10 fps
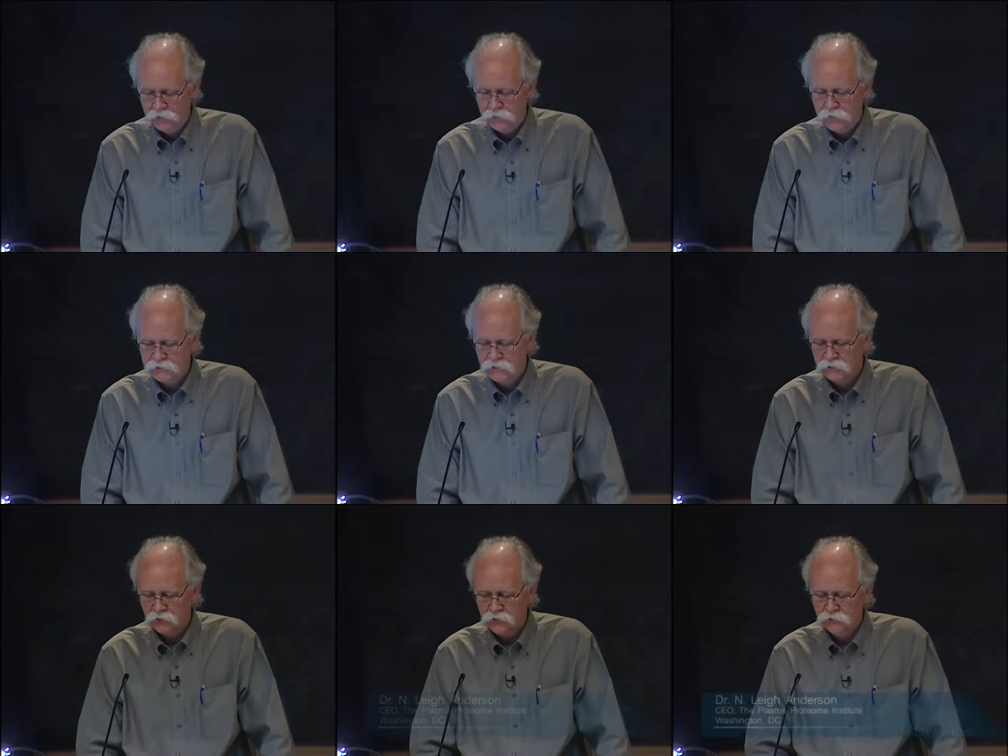But these, these
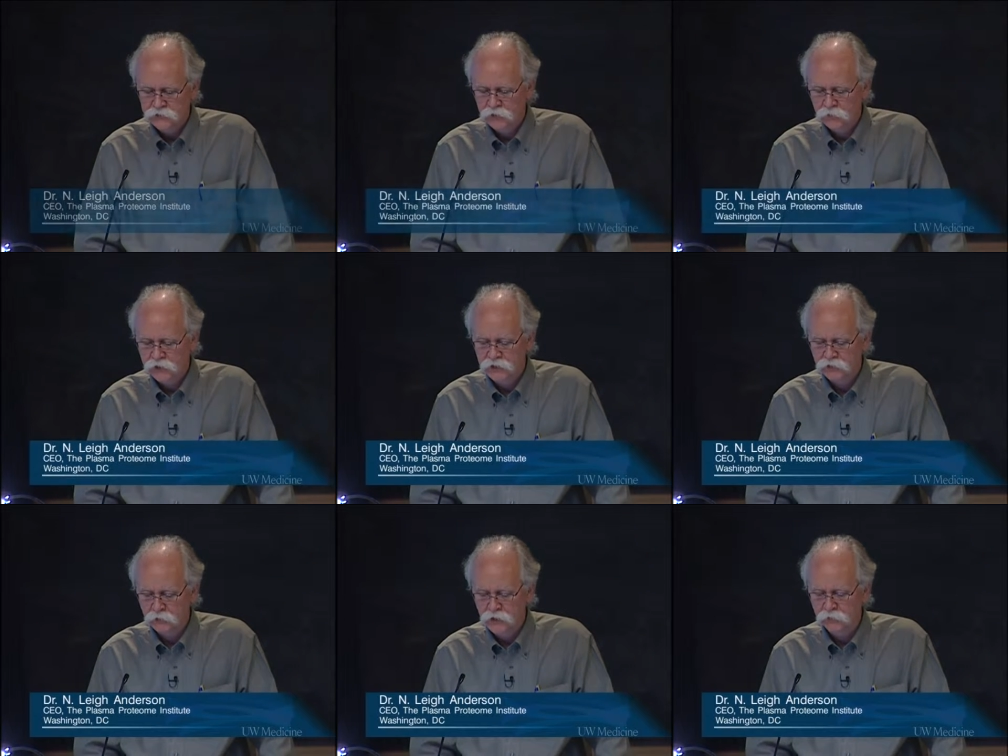are interesting
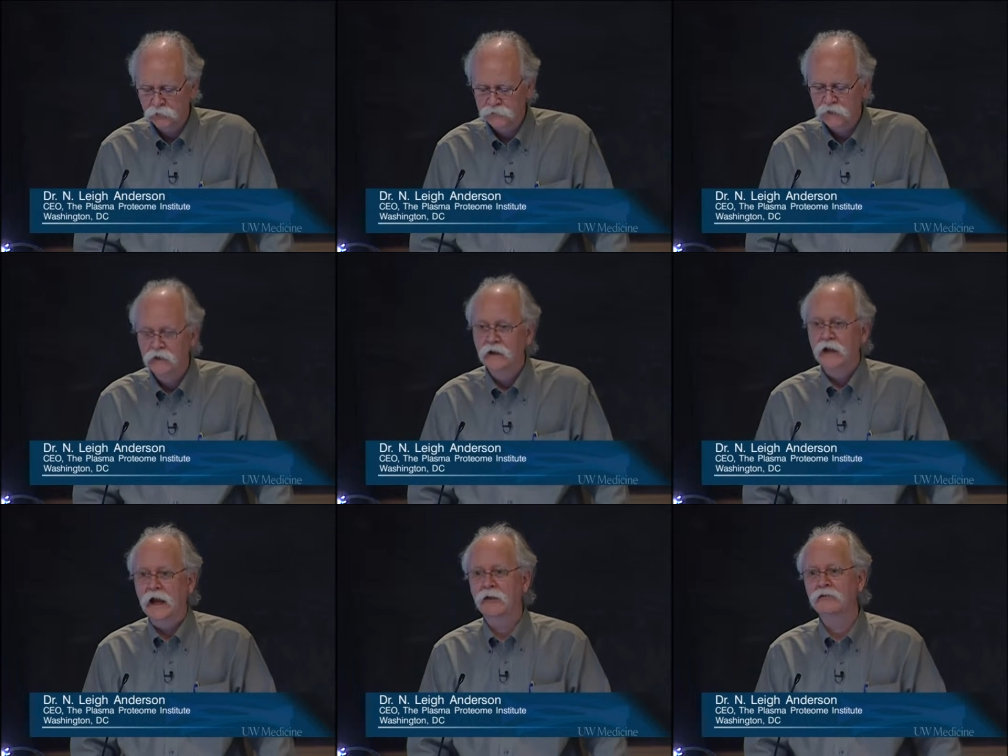potential problems.
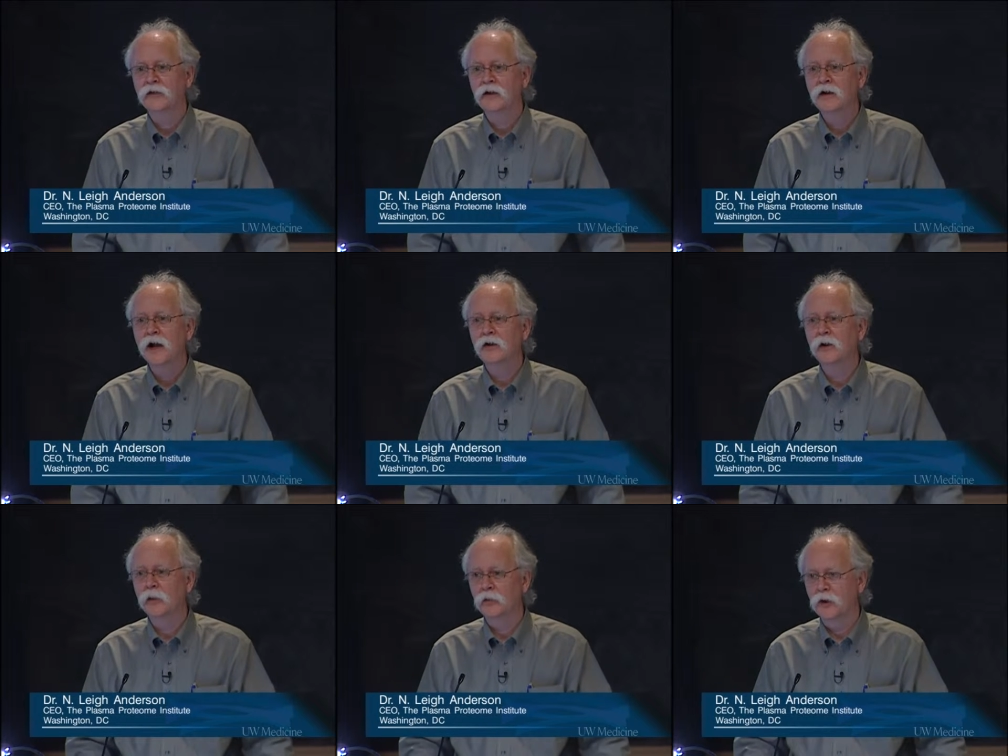However, they're not
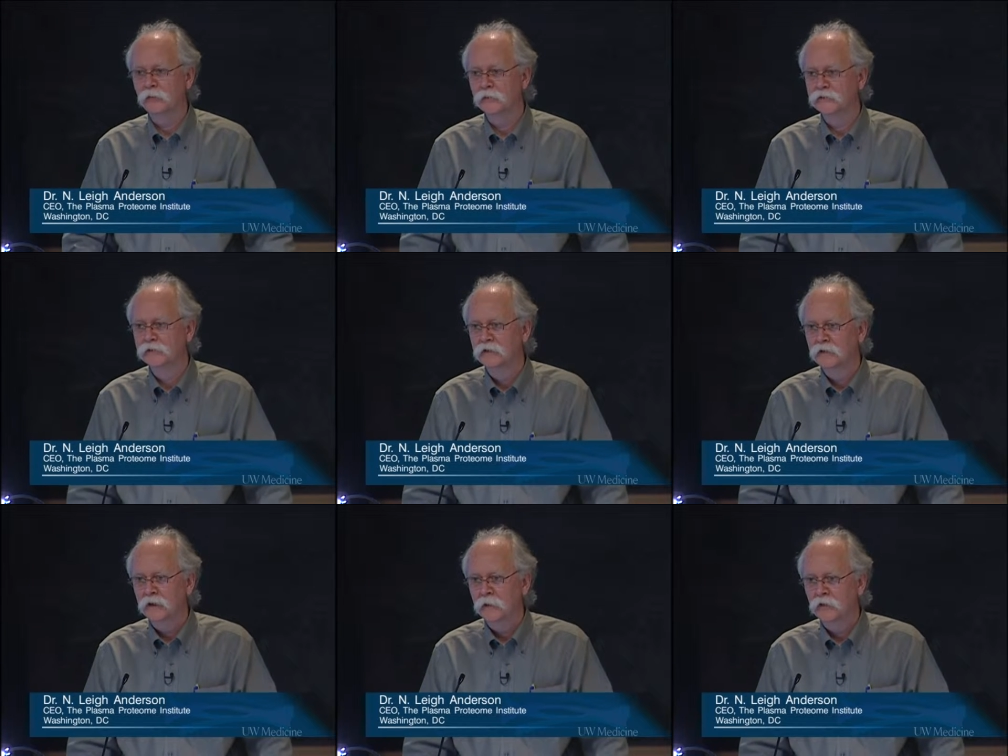all the problems.
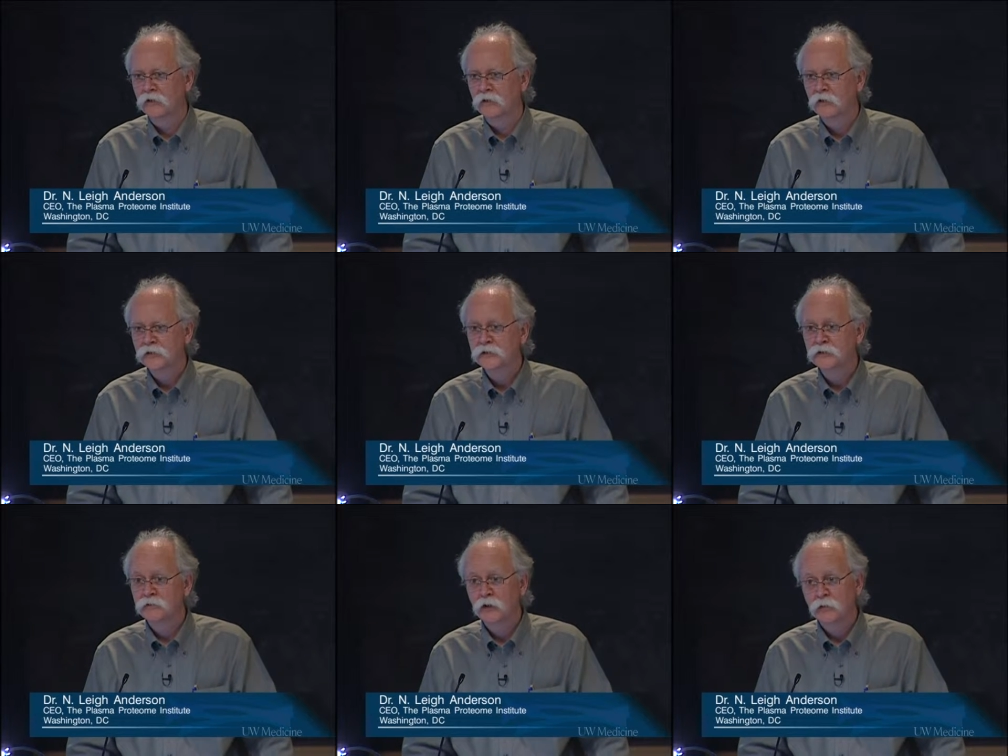There are a whole
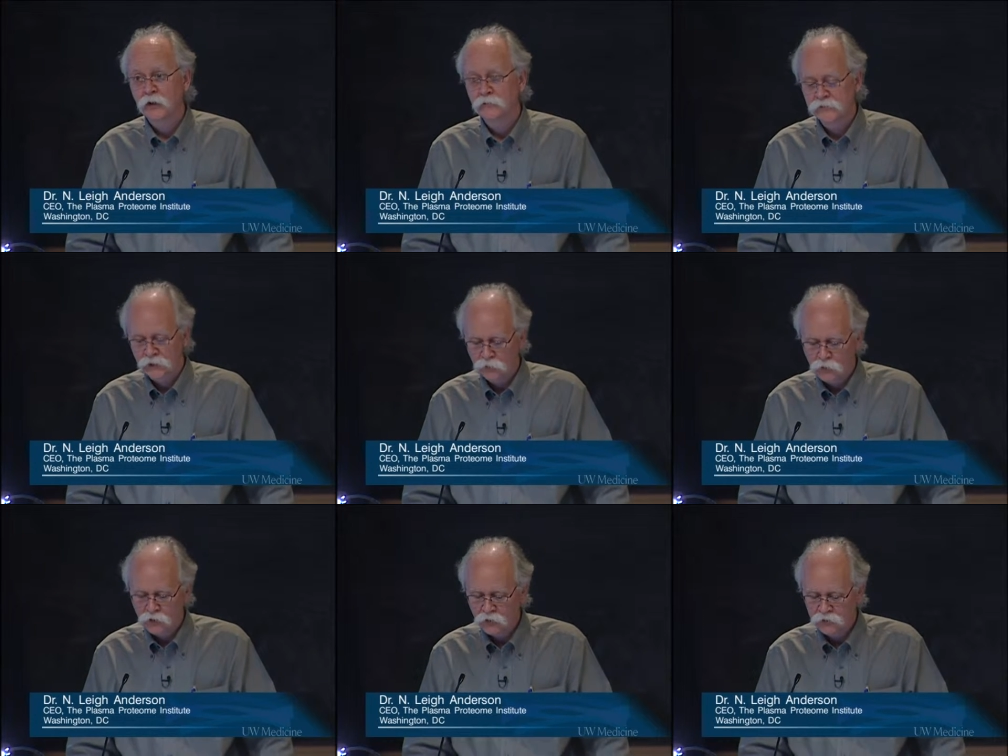series of other problems I
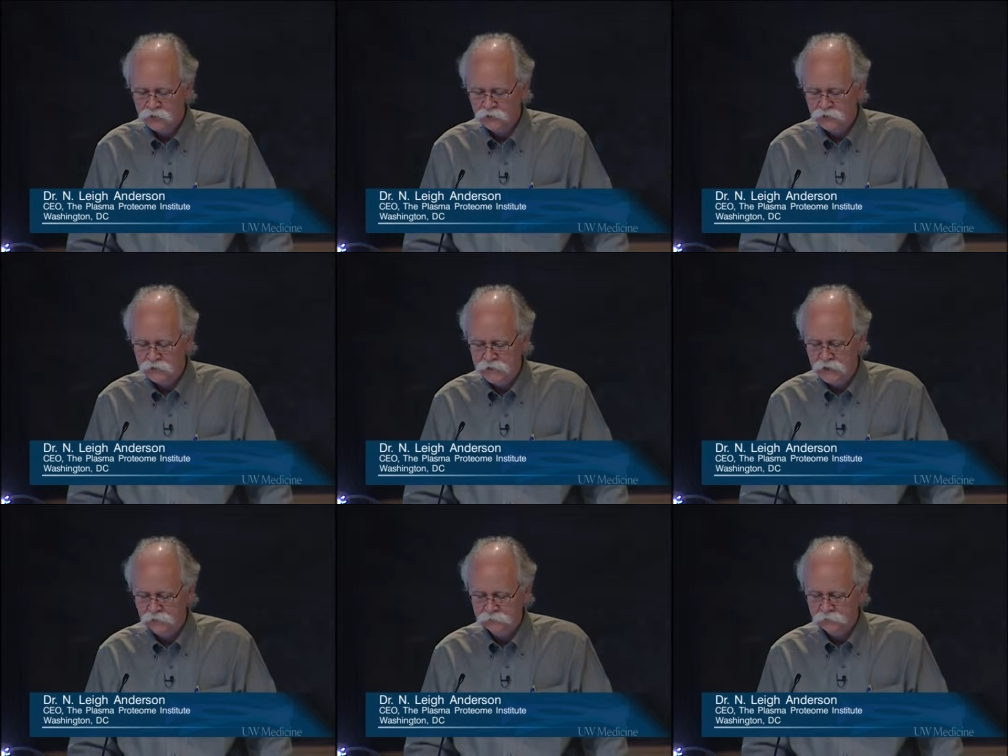won't go into in
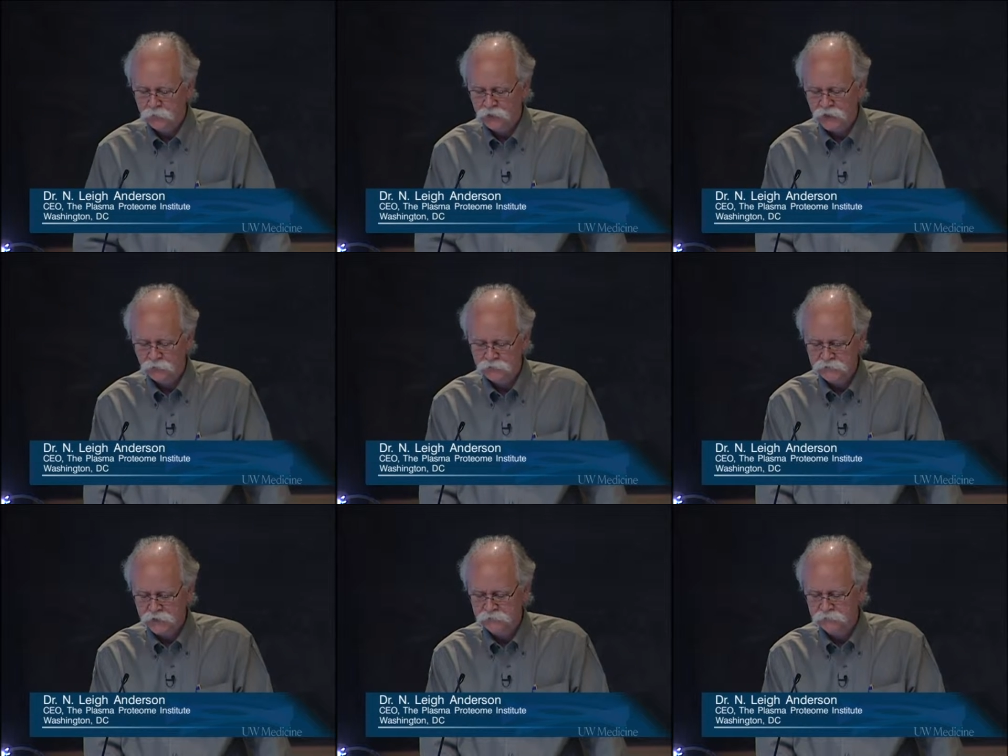detail, but I will
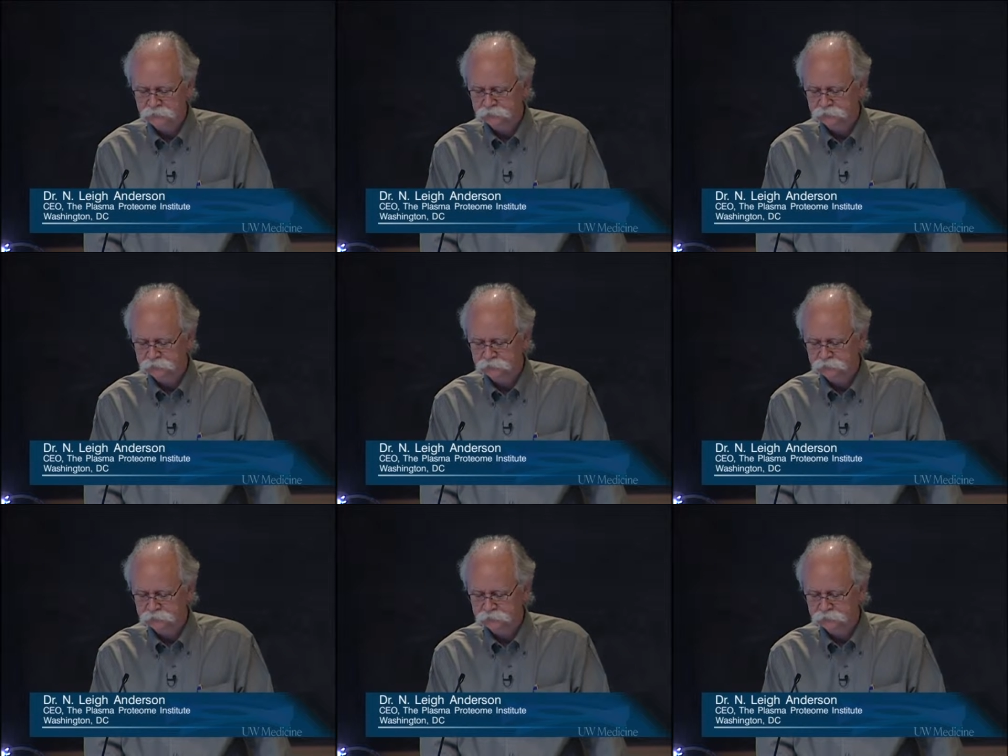say that